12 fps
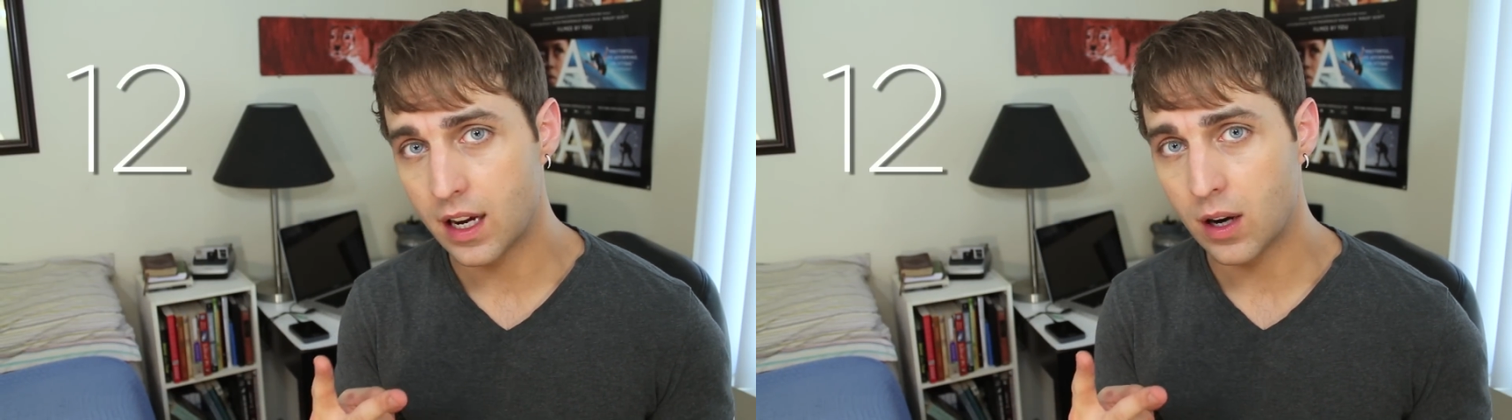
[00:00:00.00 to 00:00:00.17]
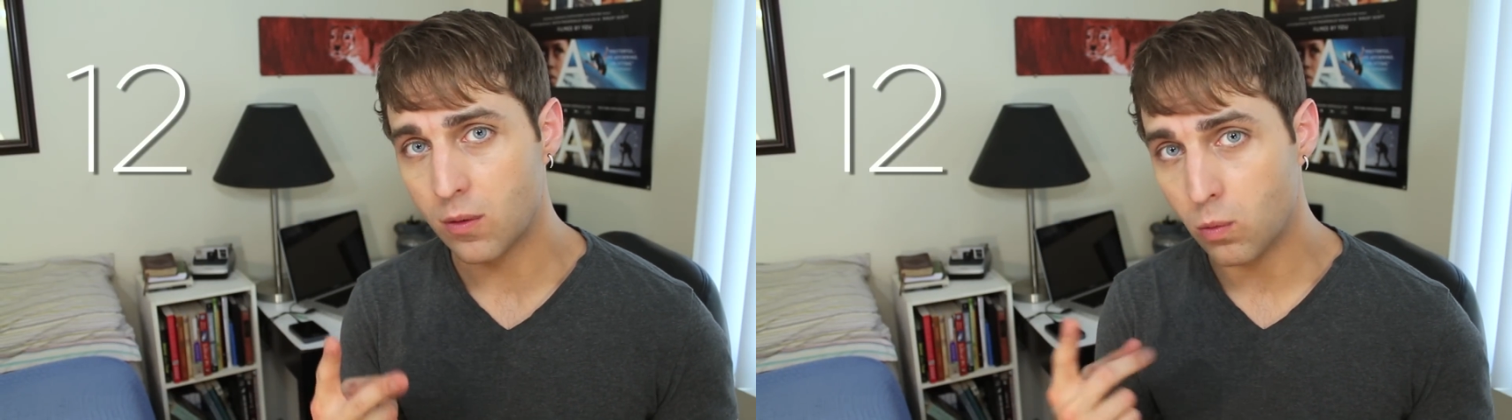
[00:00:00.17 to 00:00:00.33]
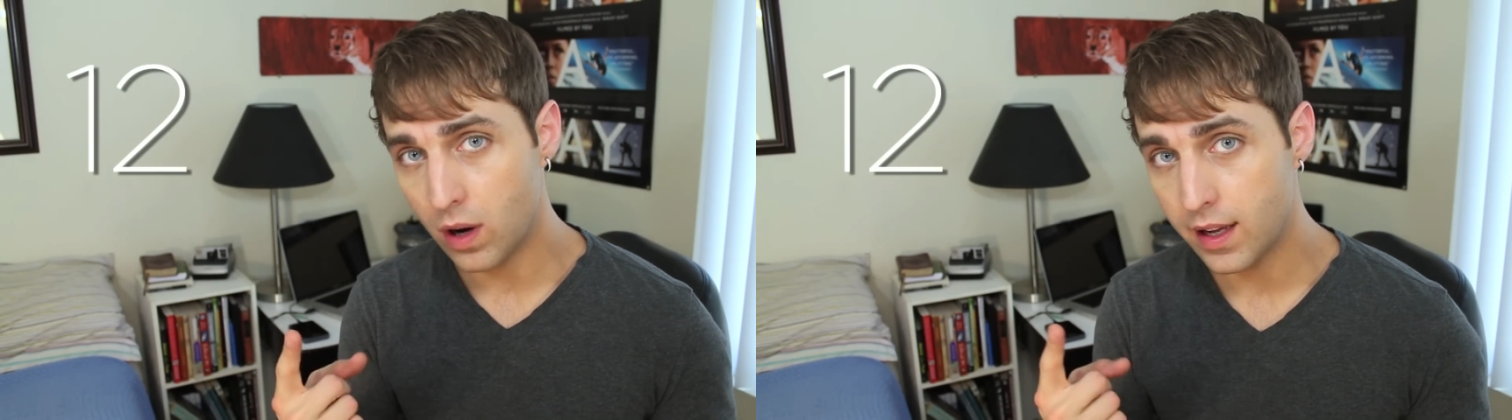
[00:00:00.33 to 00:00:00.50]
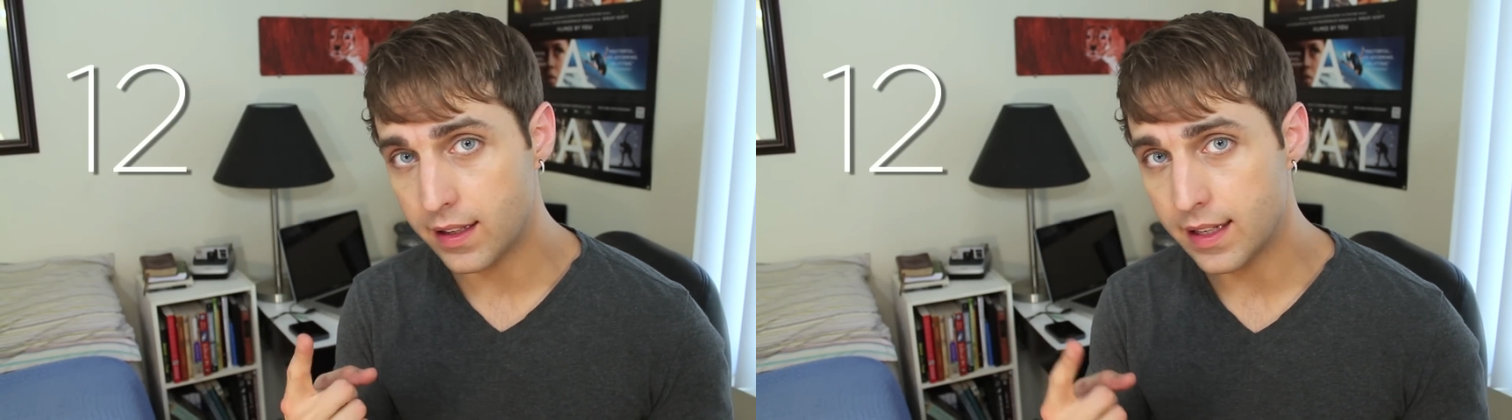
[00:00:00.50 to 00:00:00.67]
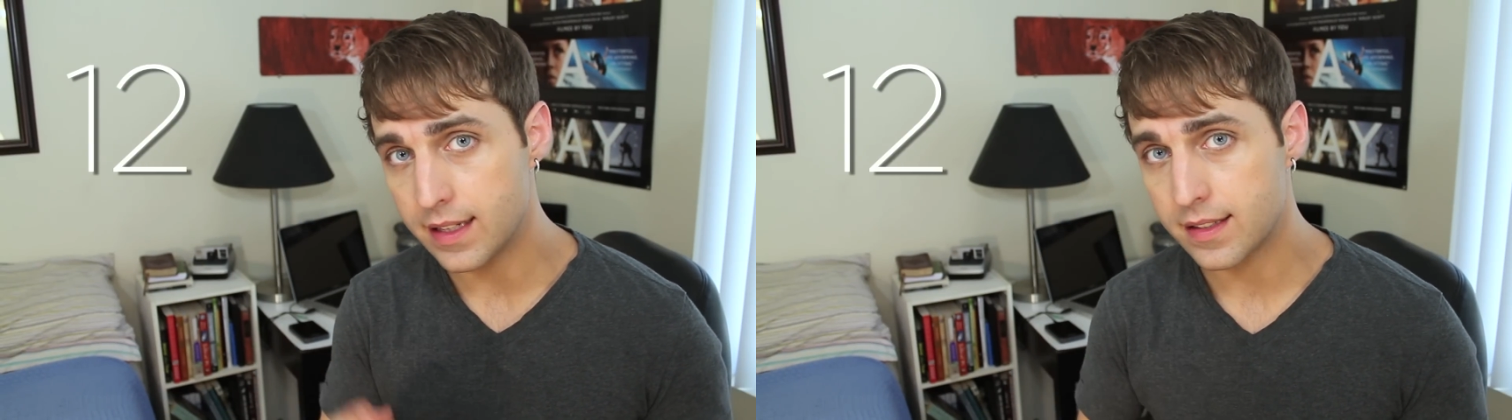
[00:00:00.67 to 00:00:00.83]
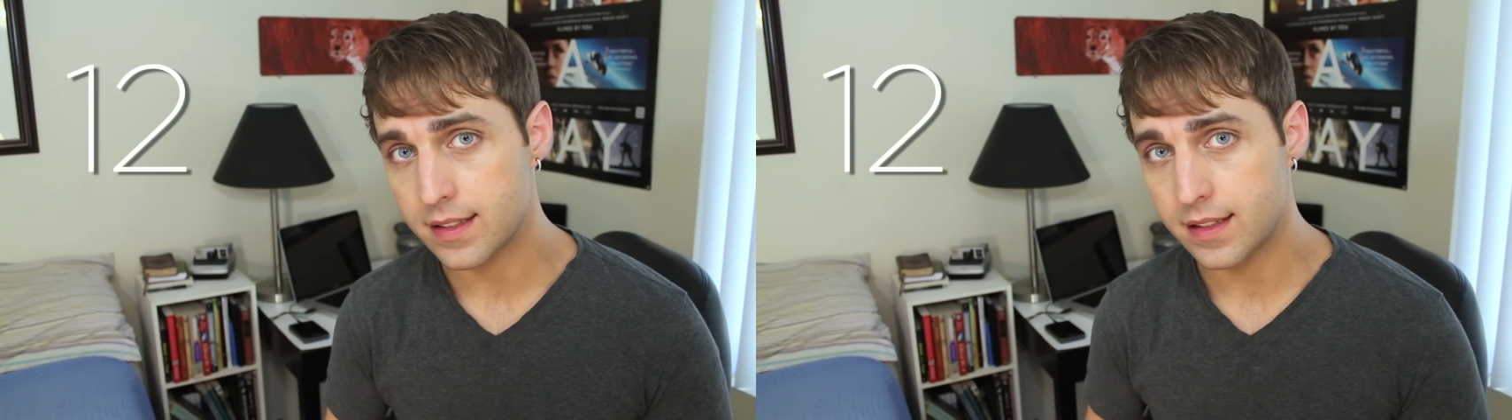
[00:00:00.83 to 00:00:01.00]
One
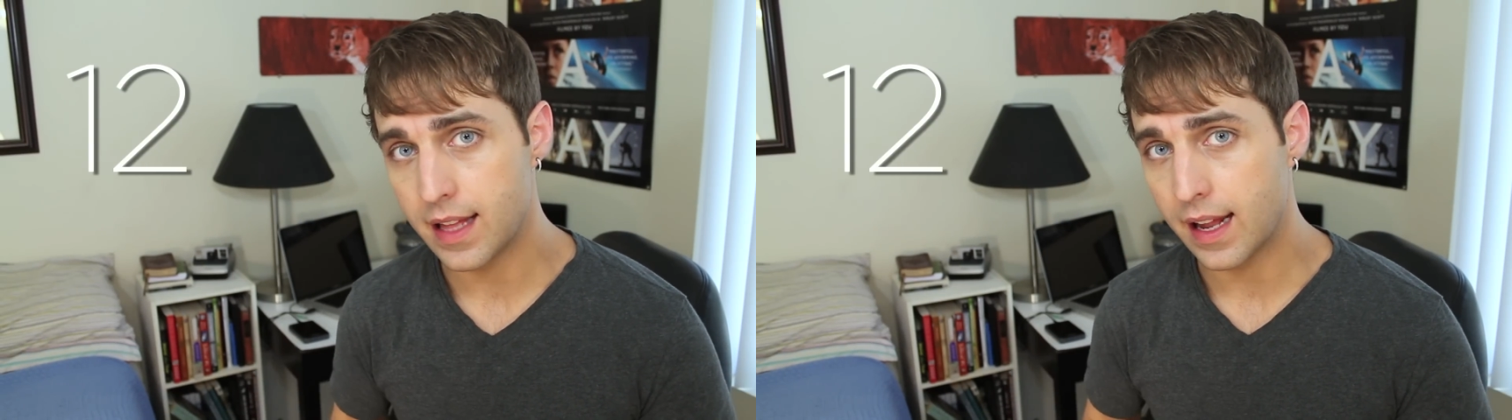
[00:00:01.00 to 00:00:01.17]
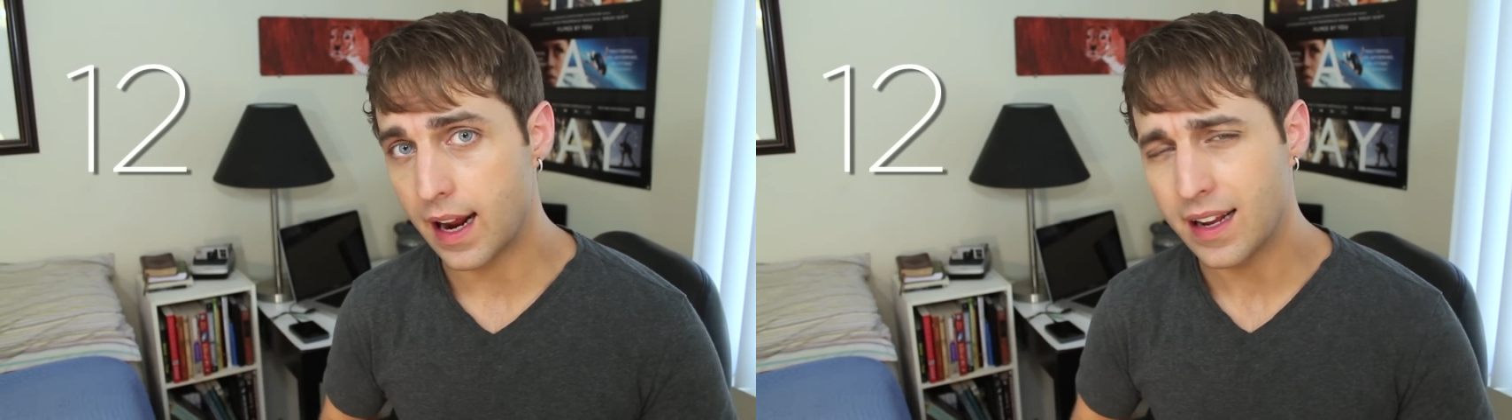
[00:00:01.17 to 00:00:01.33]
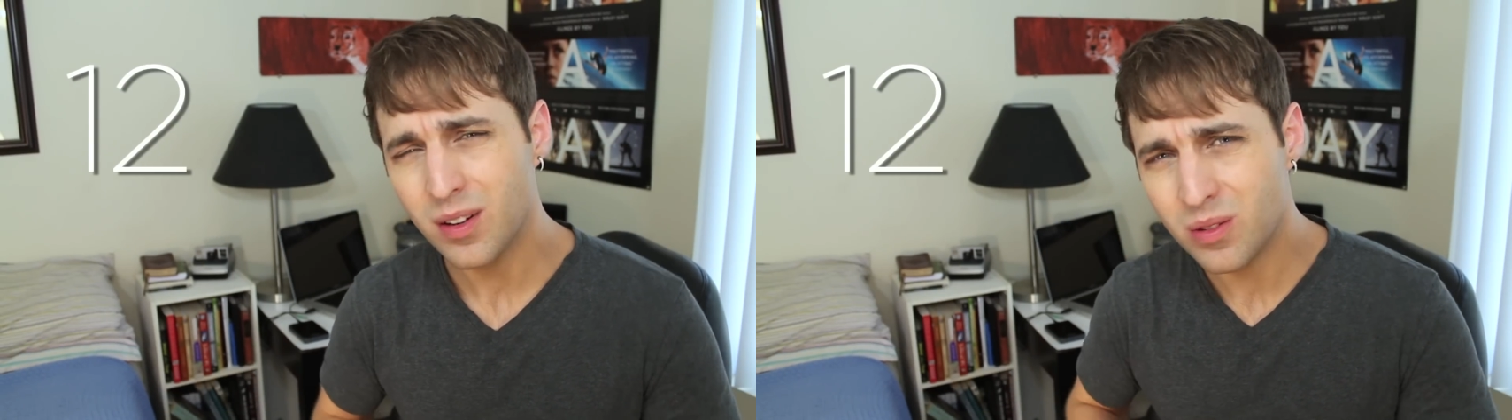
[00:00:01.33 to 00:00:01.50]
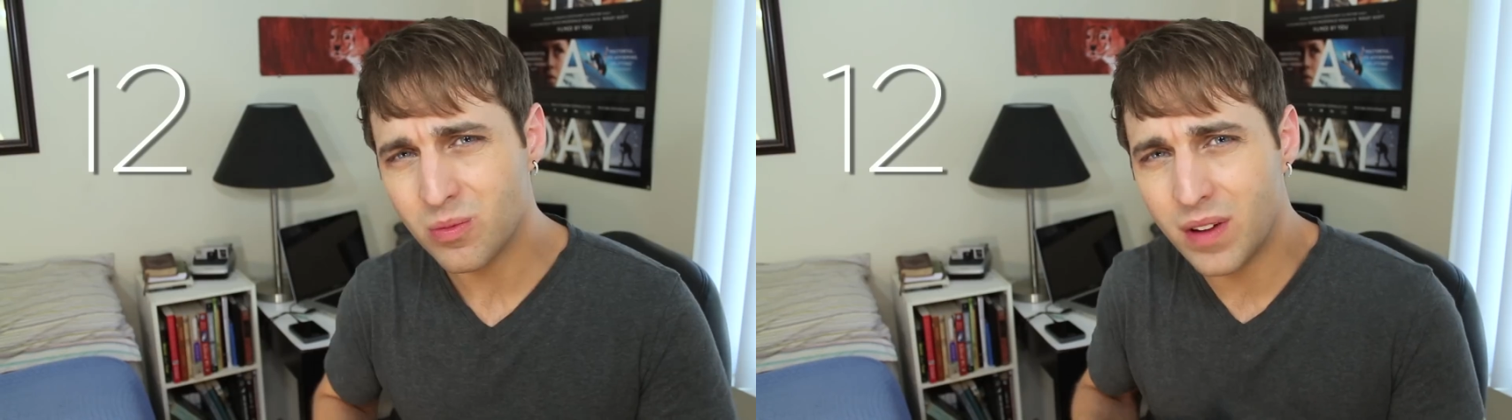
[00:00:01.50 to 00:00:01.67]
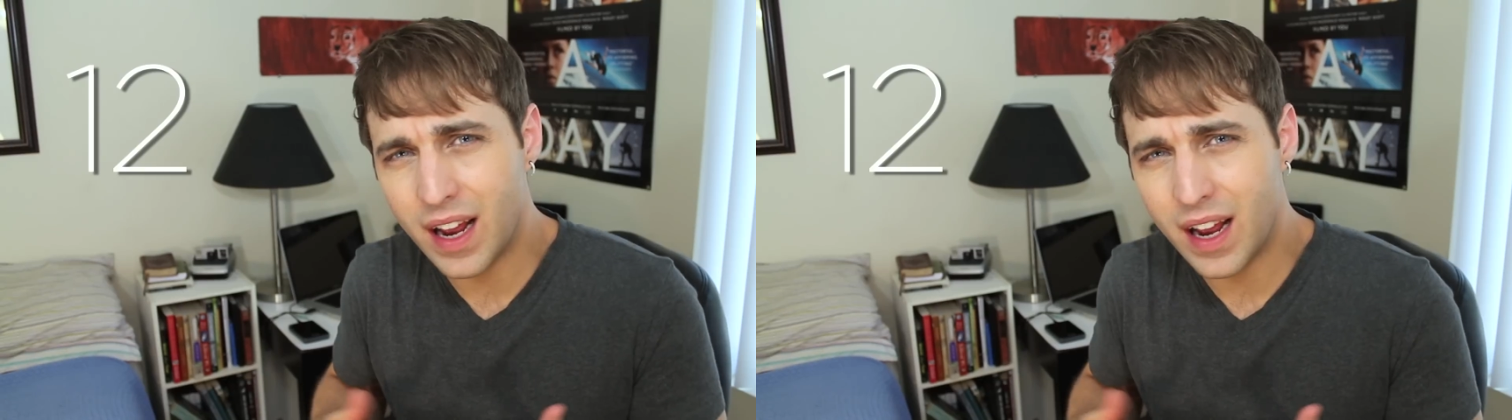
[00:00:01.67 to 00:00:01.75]
is that I don't